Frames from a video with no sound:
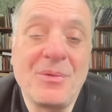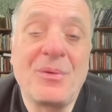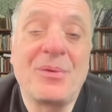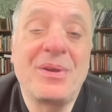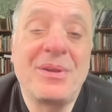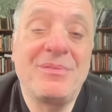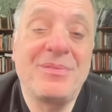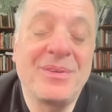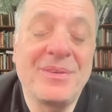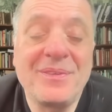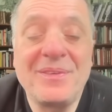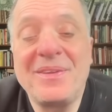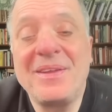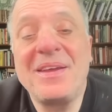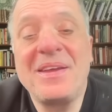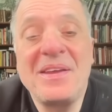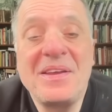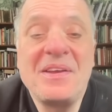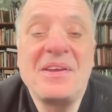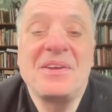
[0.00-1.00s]
even
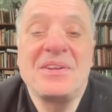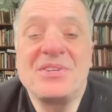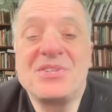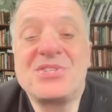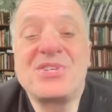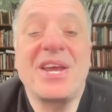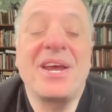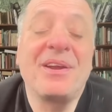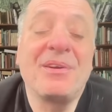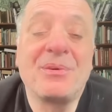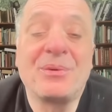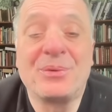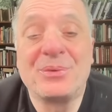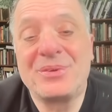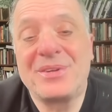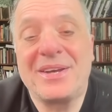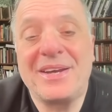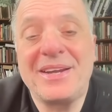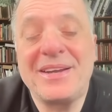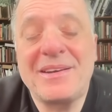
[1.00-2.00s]
the general
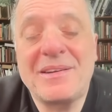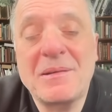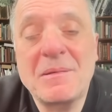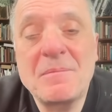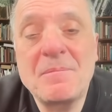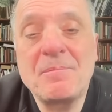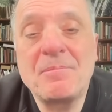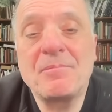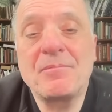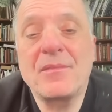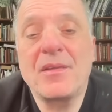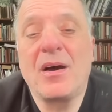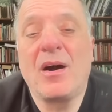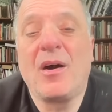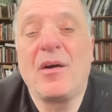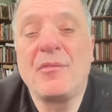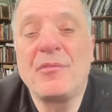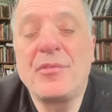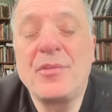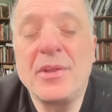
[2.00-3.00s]
date
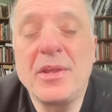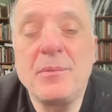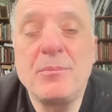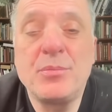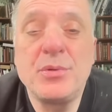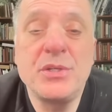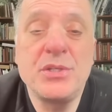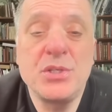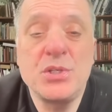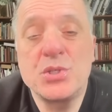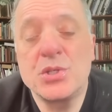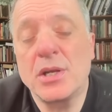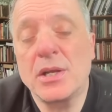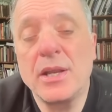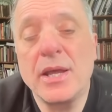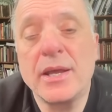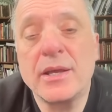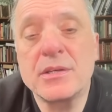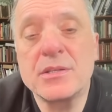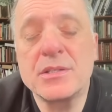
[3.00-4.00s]
of the British
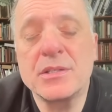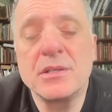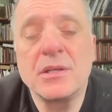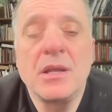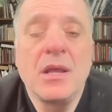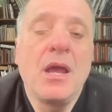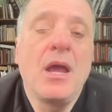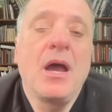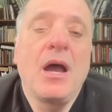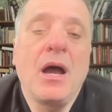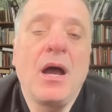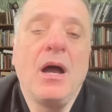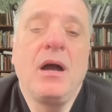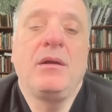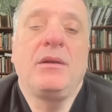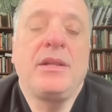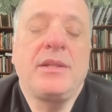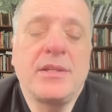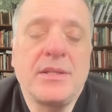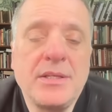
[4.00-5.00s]
election,
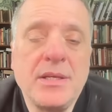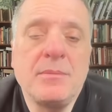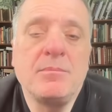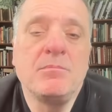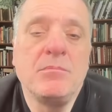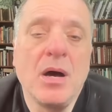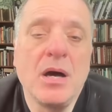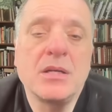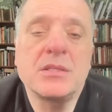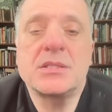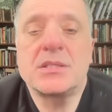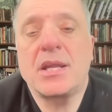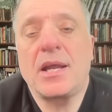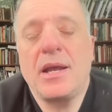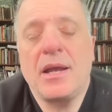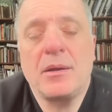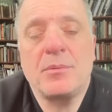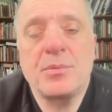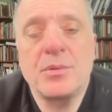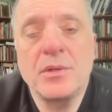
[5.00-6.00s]
only that it must
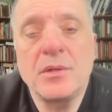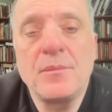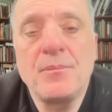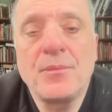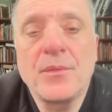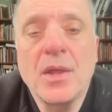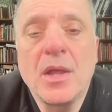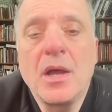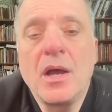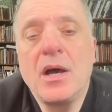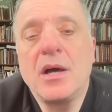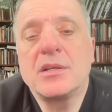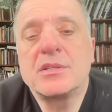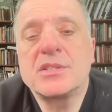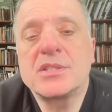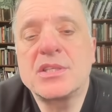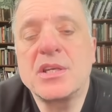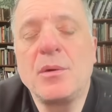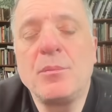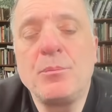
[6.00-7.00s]
happen at
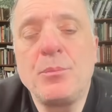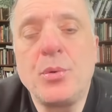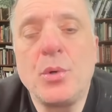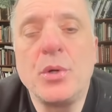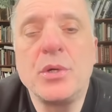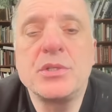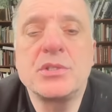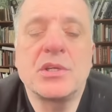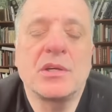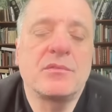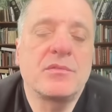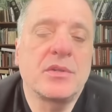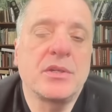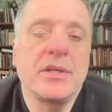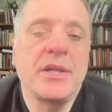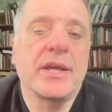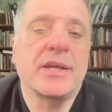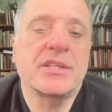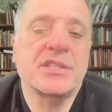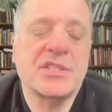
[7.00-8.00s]
some point over the
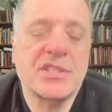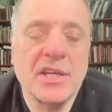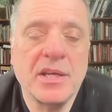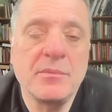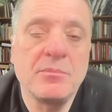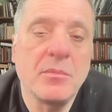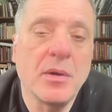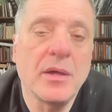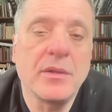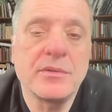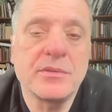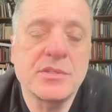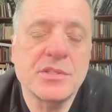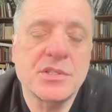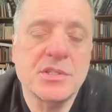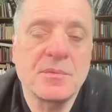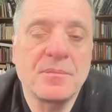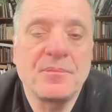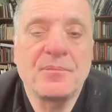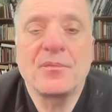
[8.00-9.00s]
next 10
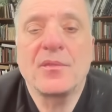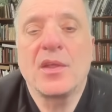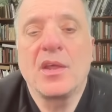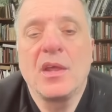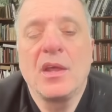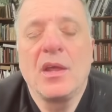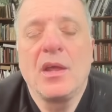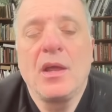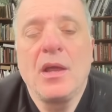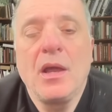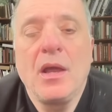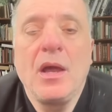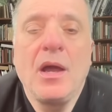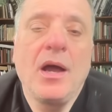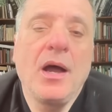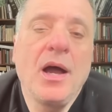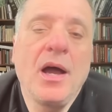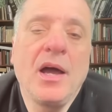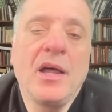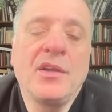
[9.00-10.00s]
months.
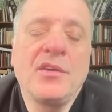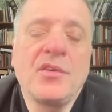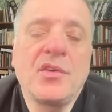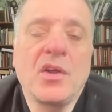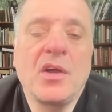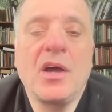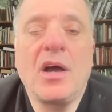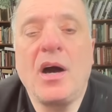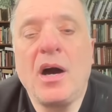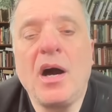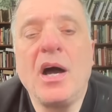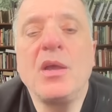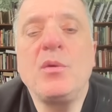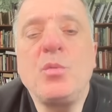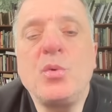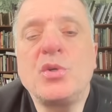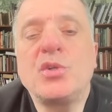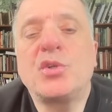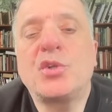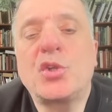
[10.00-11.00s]
And I
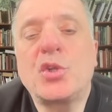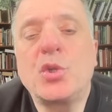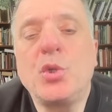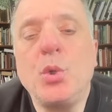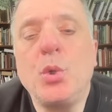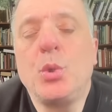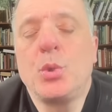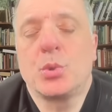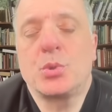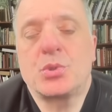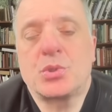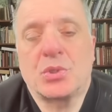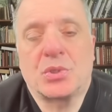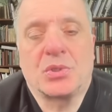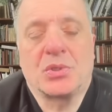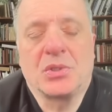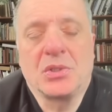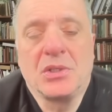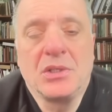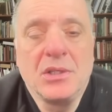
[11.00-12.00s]
would have thought
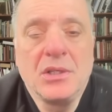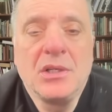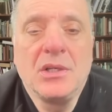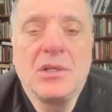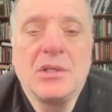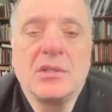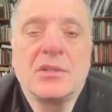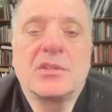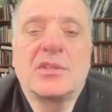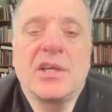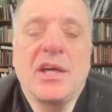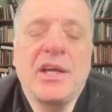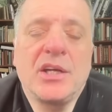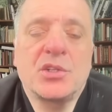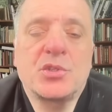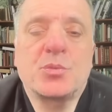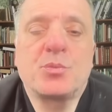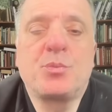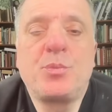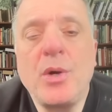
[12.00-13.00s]

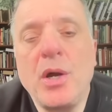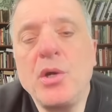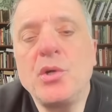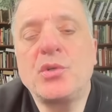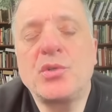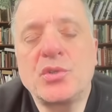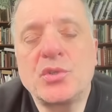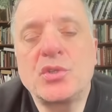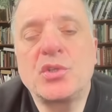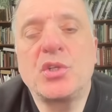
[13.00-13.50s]
that both